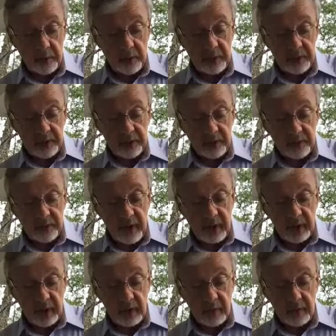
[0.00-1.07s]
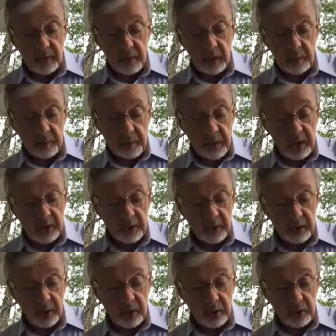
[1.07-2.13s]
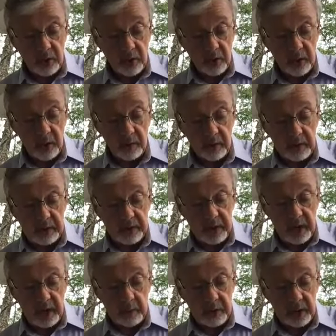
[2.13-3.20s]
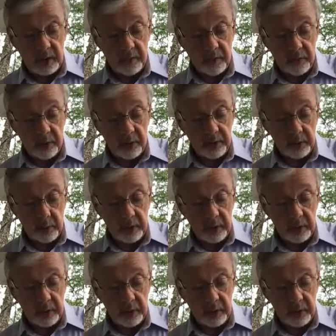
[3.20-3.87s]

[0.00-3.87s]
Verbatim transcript: which is effective in the patient enduring of the same sufferings